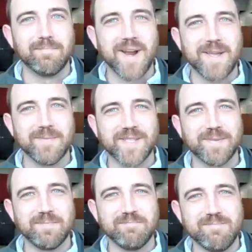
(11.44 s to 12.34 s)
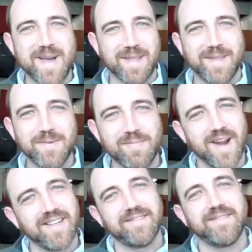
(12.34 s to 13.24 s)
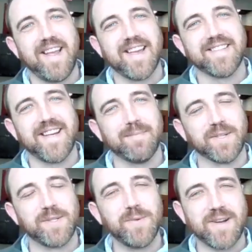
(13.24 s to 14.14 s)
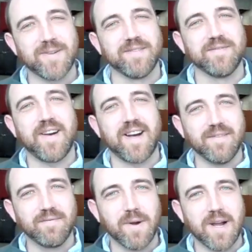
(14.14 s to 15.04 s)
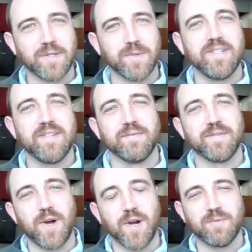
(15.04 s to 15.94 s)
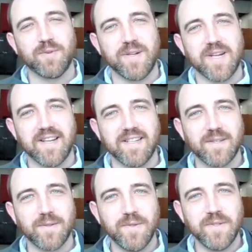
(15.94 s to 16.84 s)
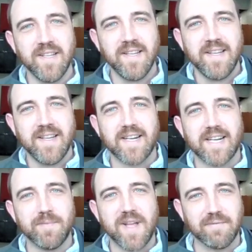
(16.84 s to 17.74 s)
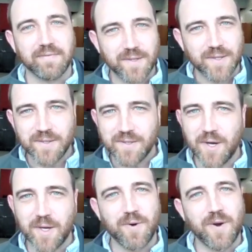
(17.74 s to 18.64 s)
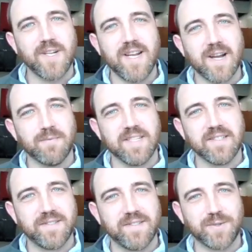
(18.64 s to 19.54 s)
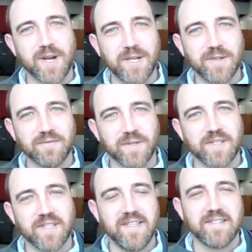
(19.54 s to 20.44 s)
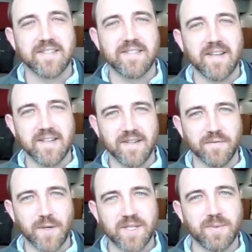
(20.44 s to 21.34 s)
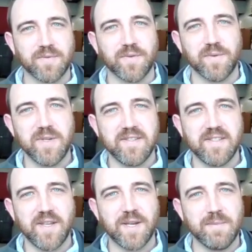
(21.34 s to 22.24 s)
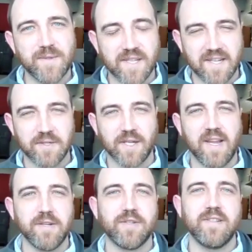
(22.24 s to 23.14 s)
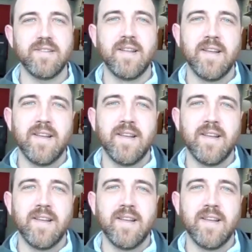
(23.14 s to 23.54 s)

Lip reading: my name is Matthew Brennan, and I'm a 2005 graduate of Sauk Prairie High School. After Sauk Prairie, I went to Drake University to study voice performance and music education.